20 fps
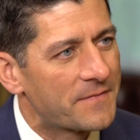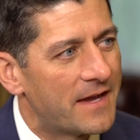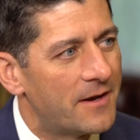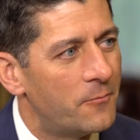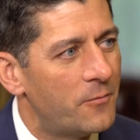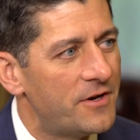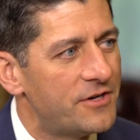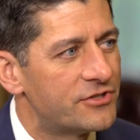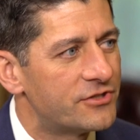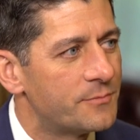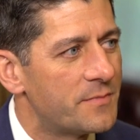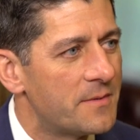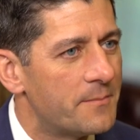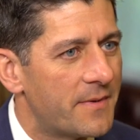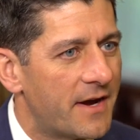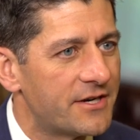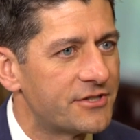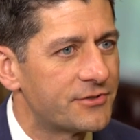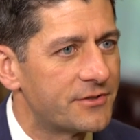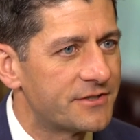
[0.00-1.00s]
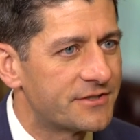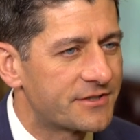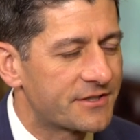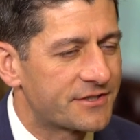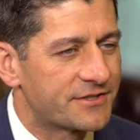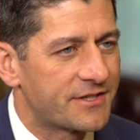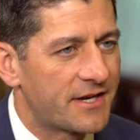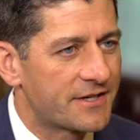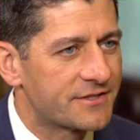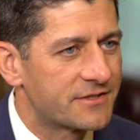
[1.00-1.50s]
And we should be measuring
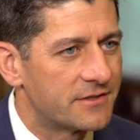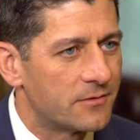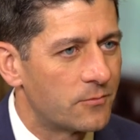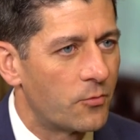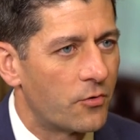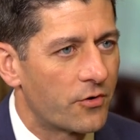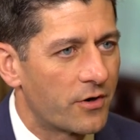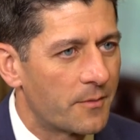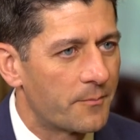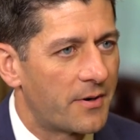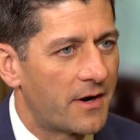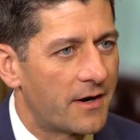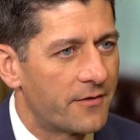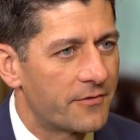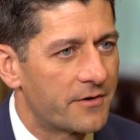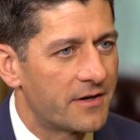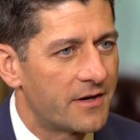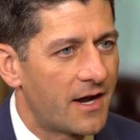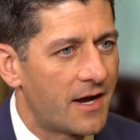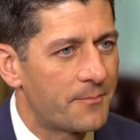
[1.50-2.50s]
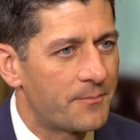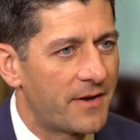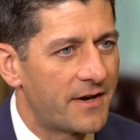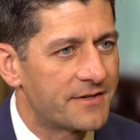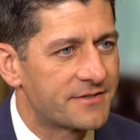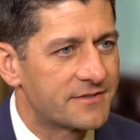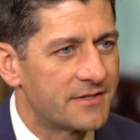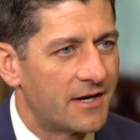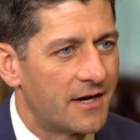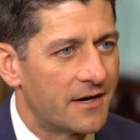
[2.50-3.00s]
success in the war on poverty, not
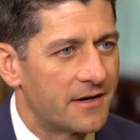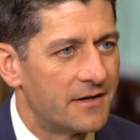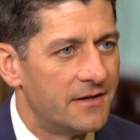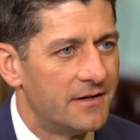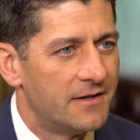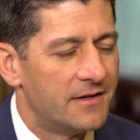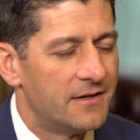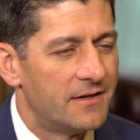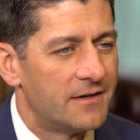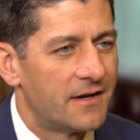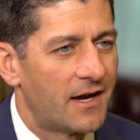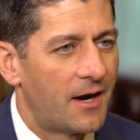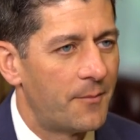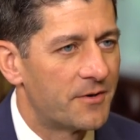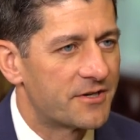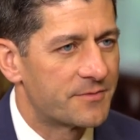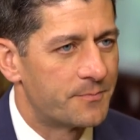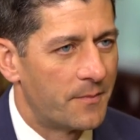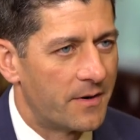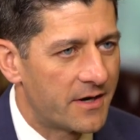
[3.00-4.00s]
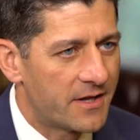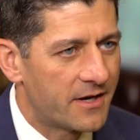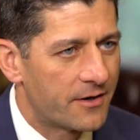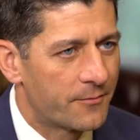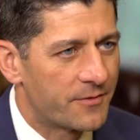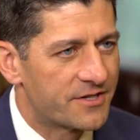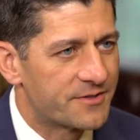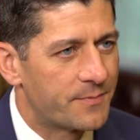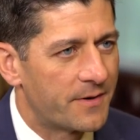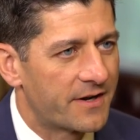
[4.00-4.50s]
based on how much money
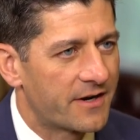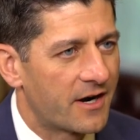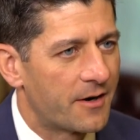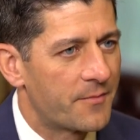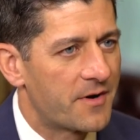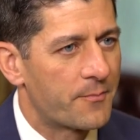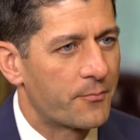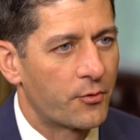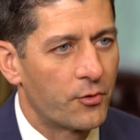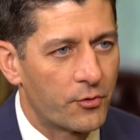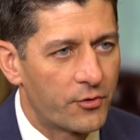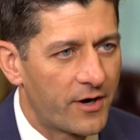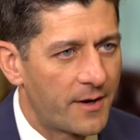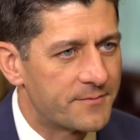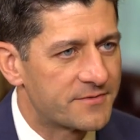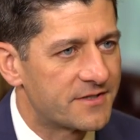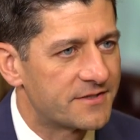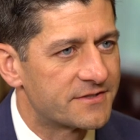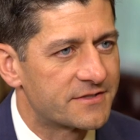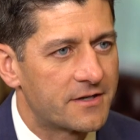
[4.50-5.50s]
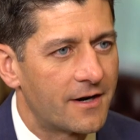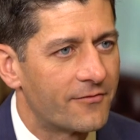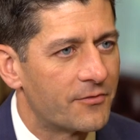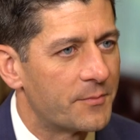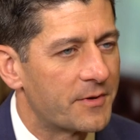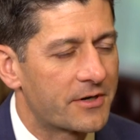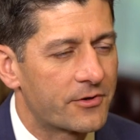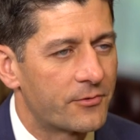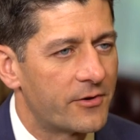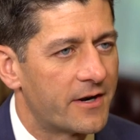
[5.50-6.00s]
are we spending, how many programs has
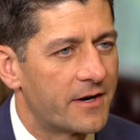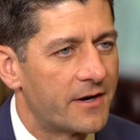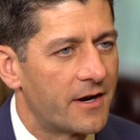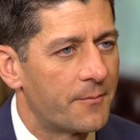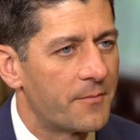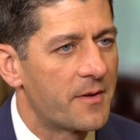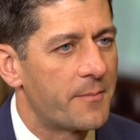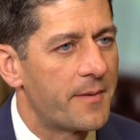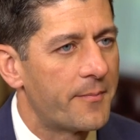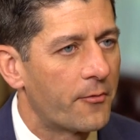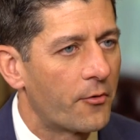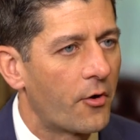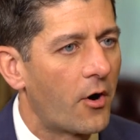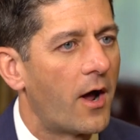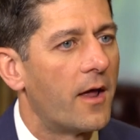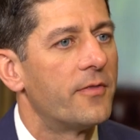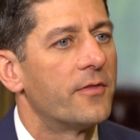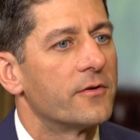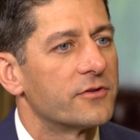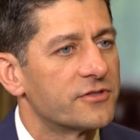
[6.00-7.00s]
government created, and how many people are on